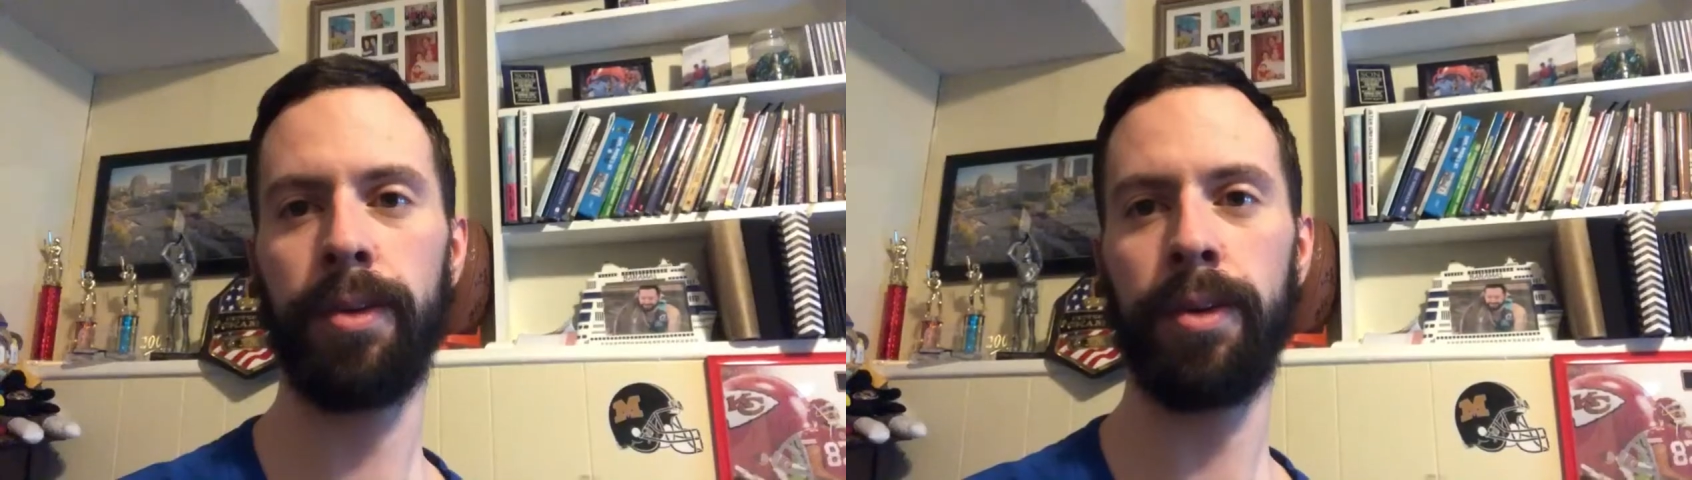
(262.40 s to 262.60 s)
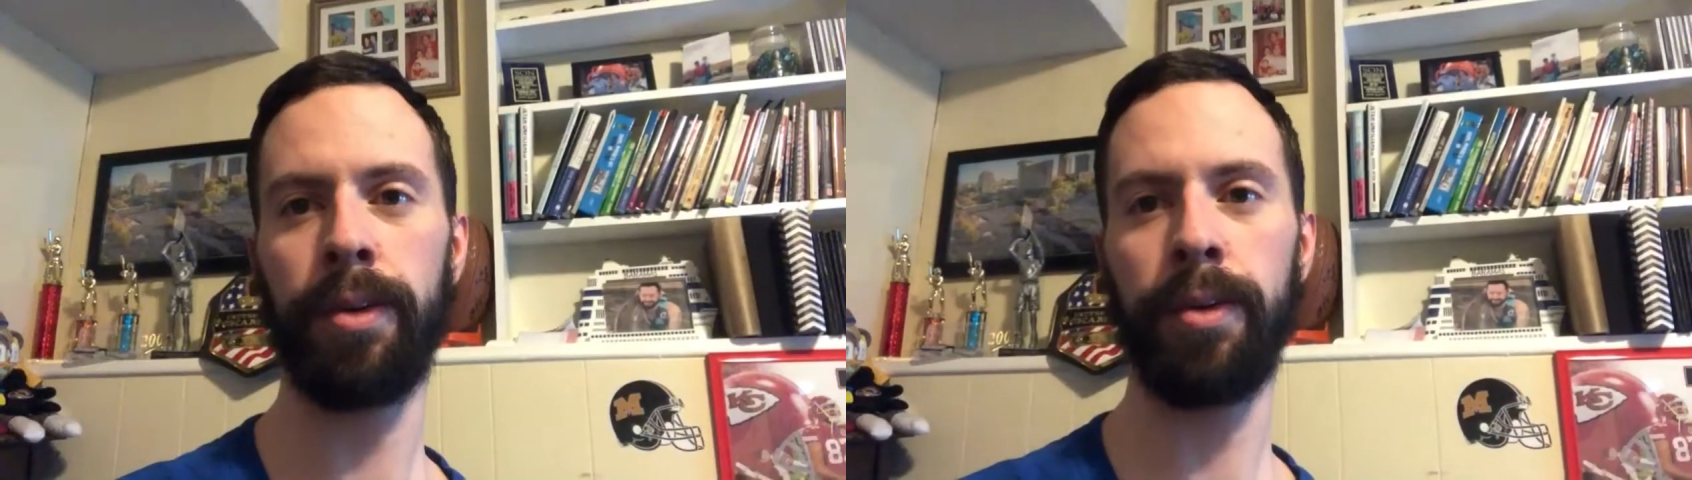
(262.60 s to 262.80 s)

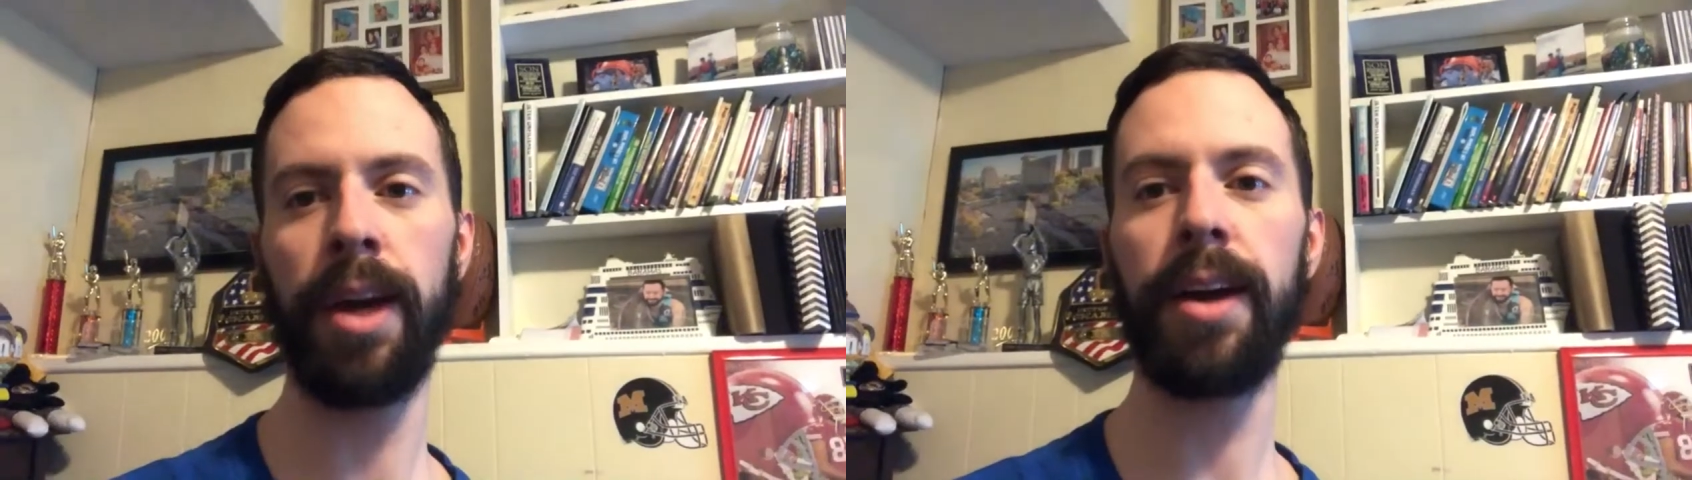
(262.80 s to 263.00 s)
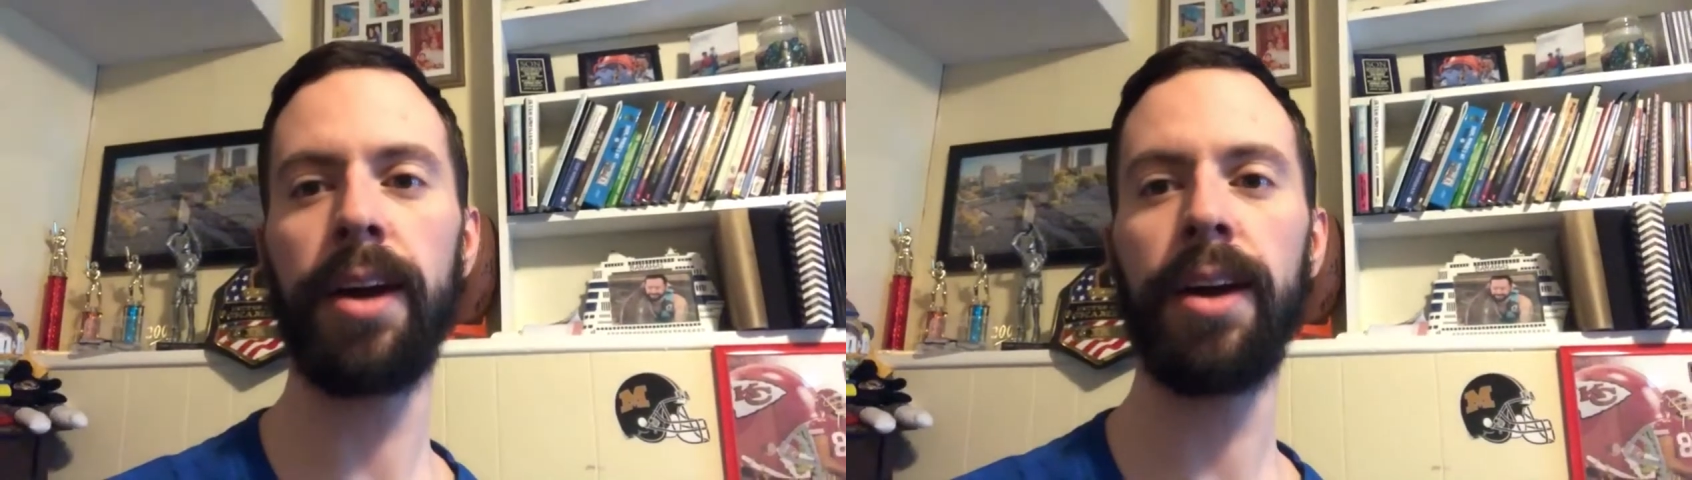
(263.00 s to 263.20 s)

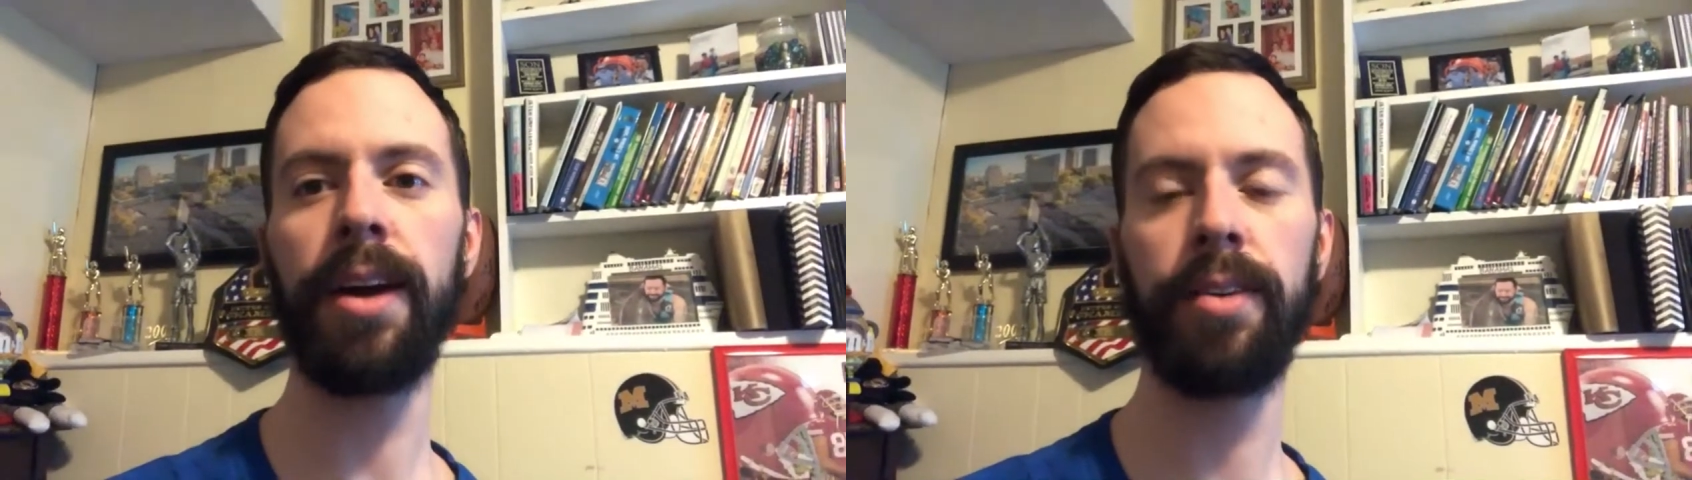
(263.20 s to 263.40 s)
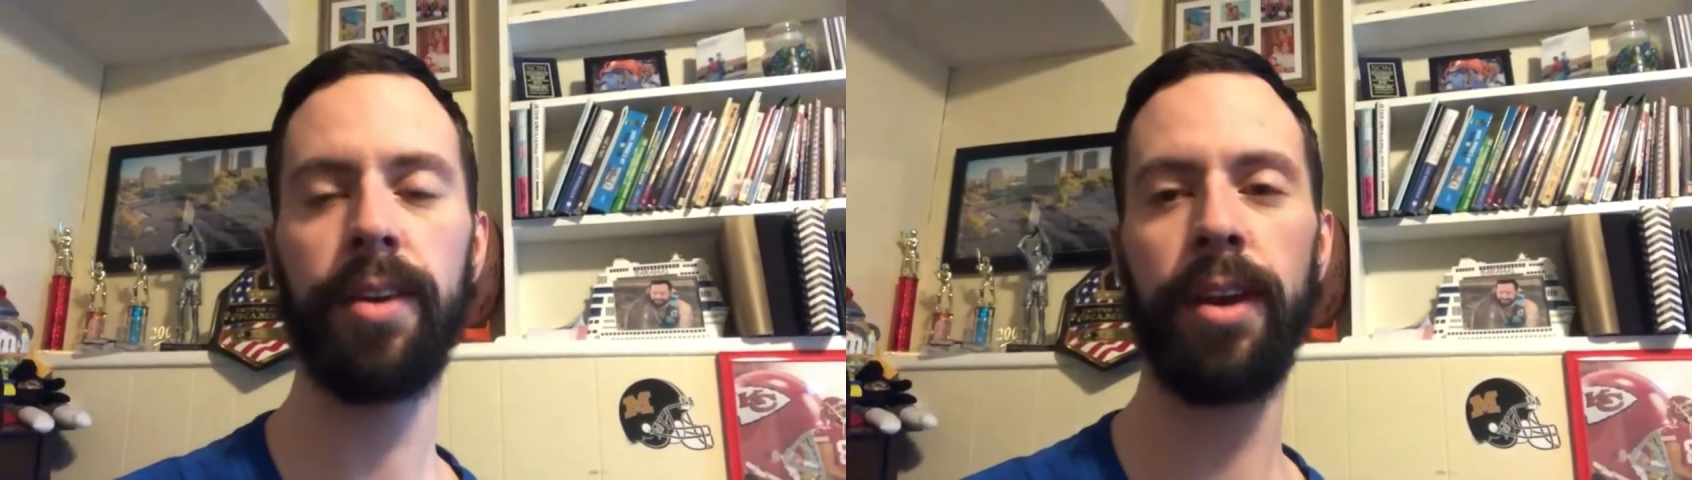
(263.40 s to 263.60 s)
Alright
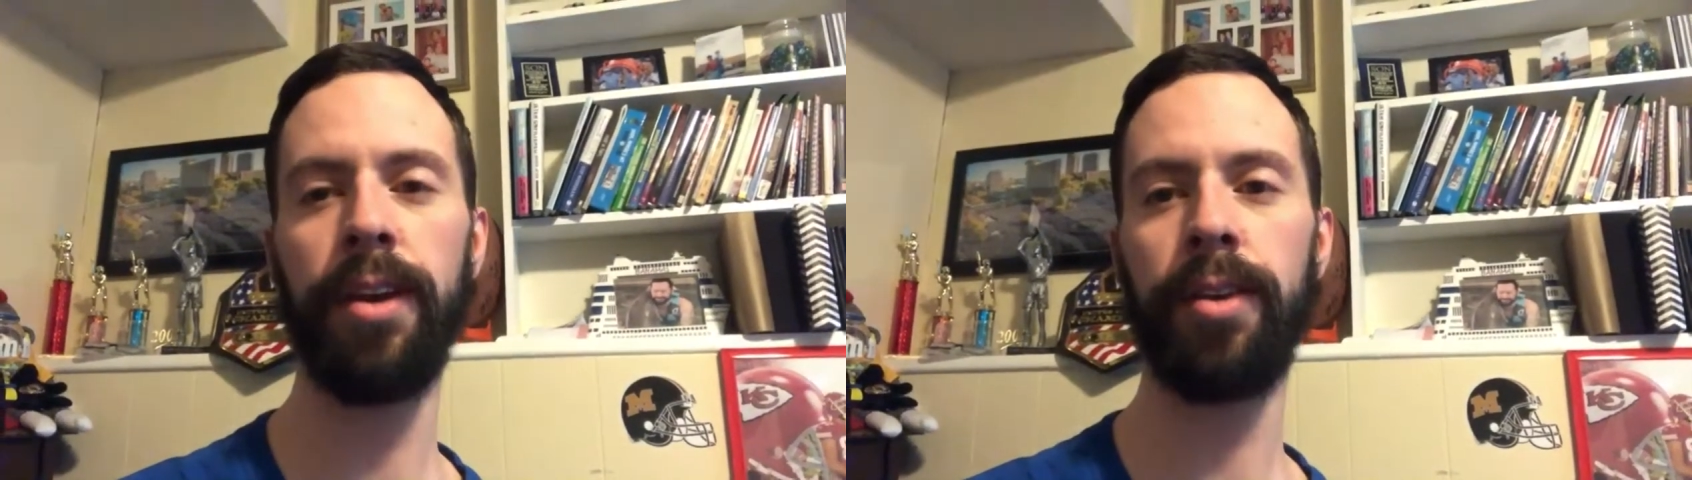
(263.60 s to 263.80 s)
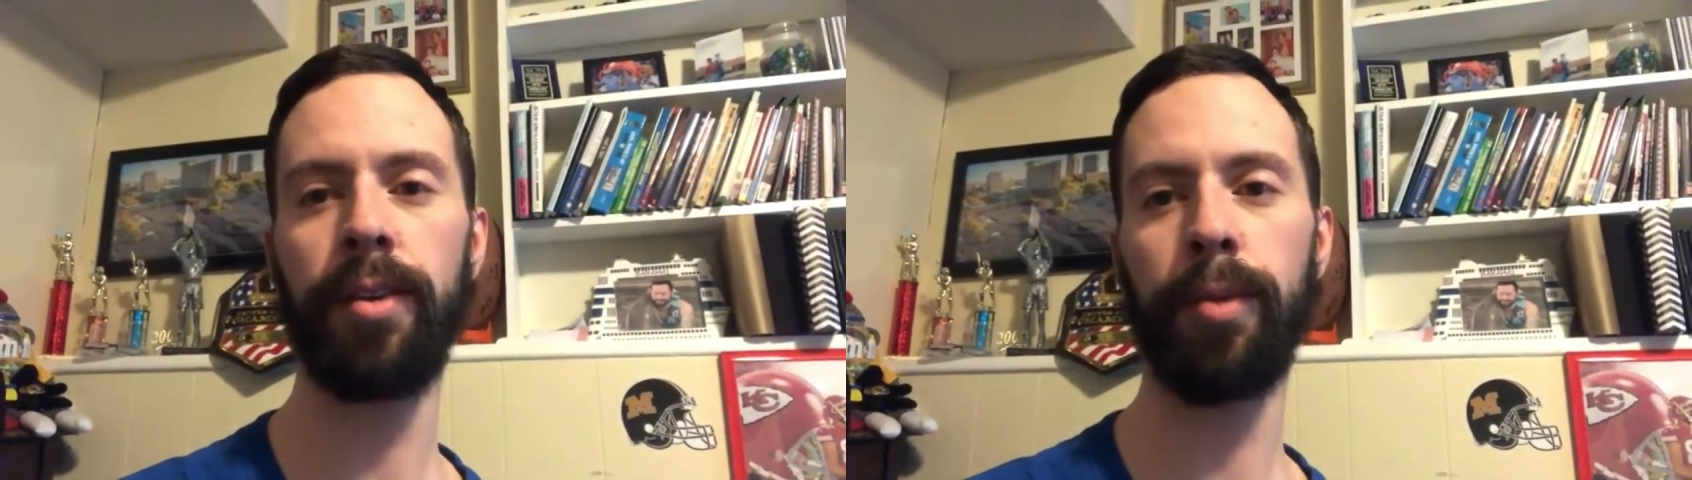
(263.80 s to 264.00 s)
guys, it
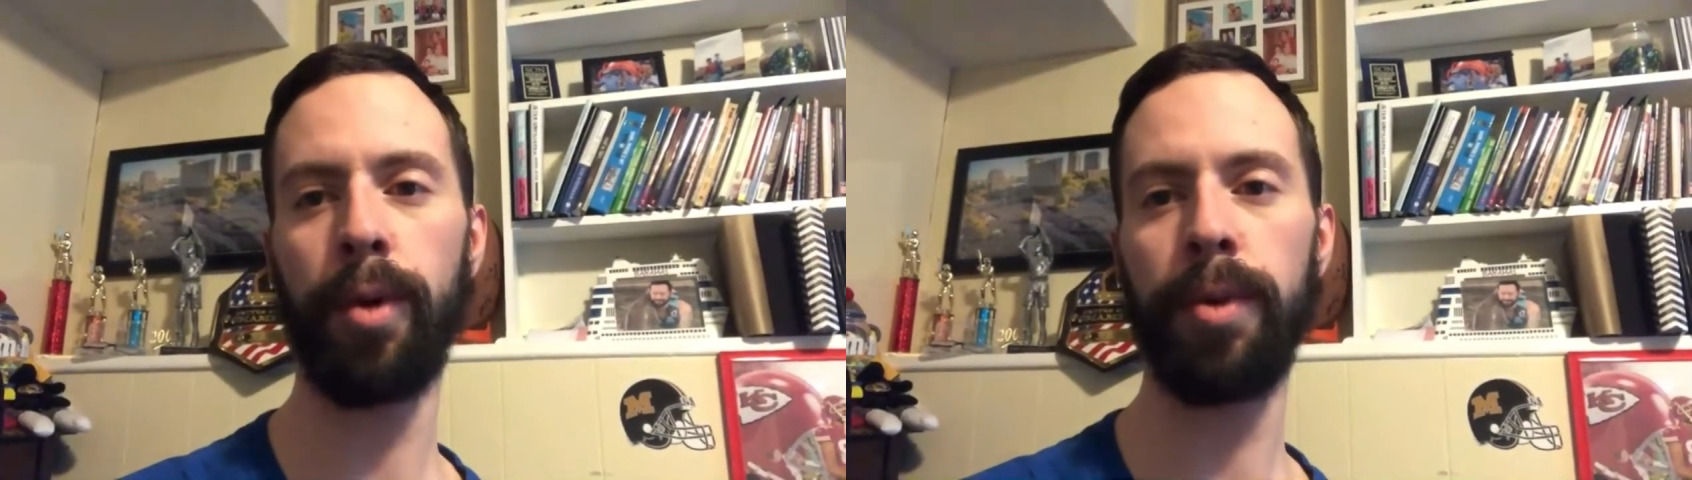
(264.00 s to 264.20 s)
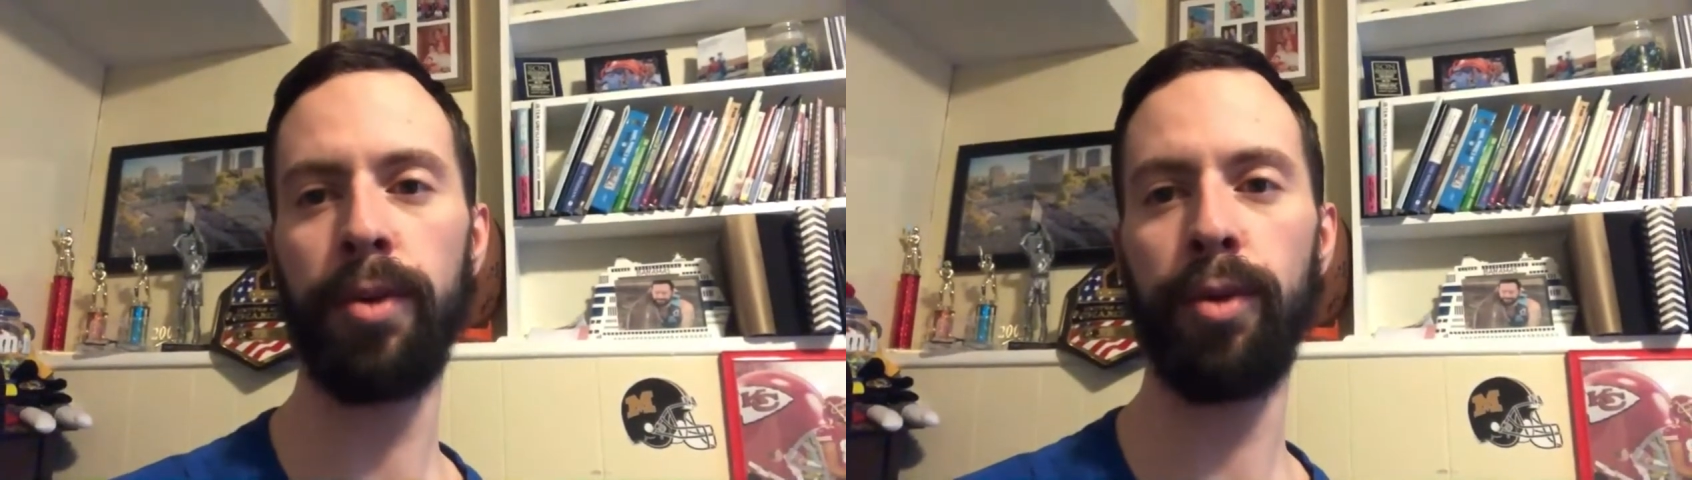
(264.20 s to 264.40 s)
is the
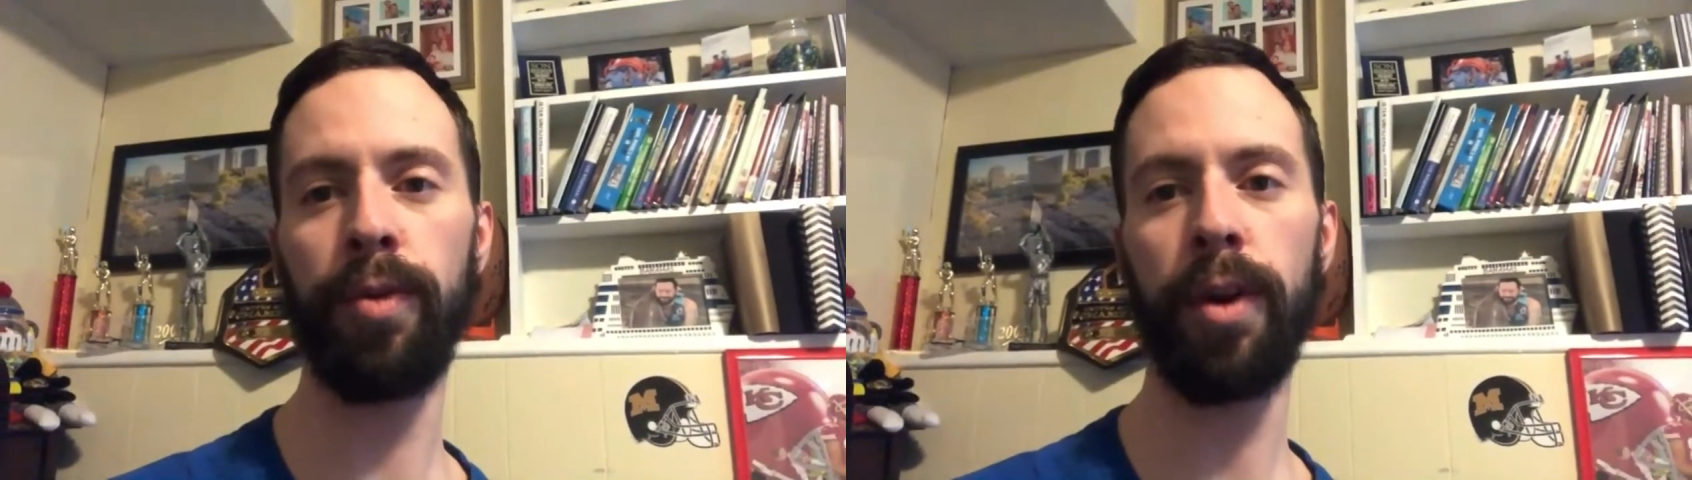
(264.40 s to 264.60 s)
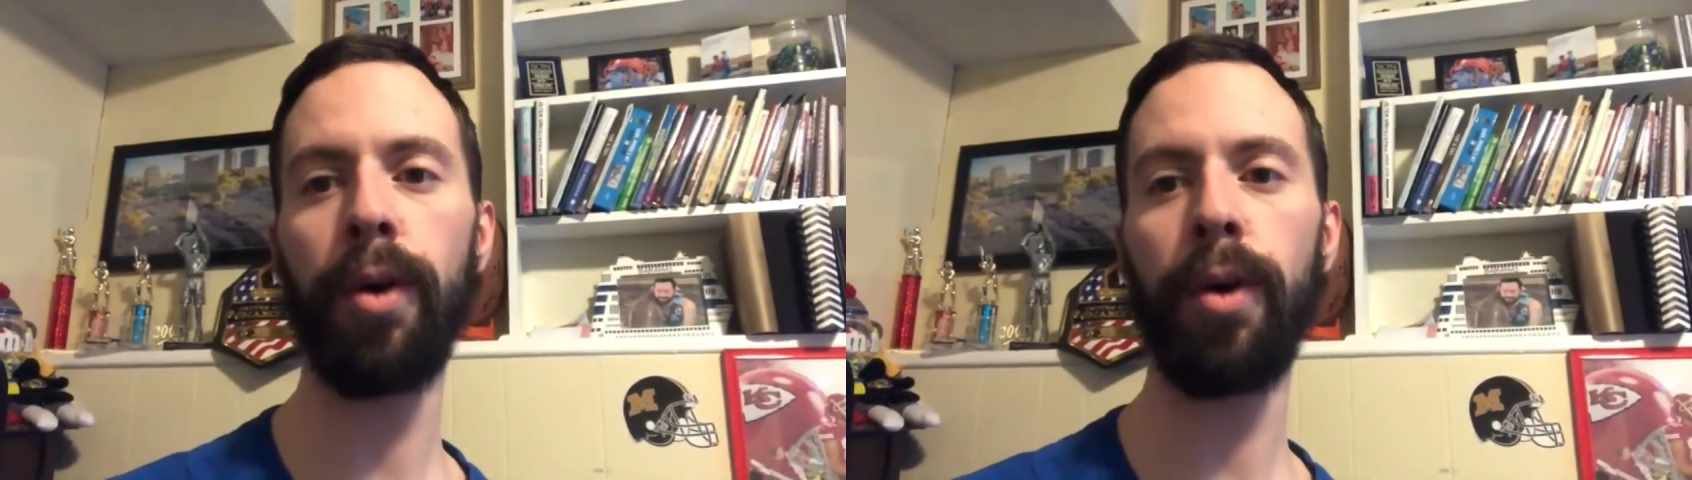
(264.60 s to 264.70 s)
moment you have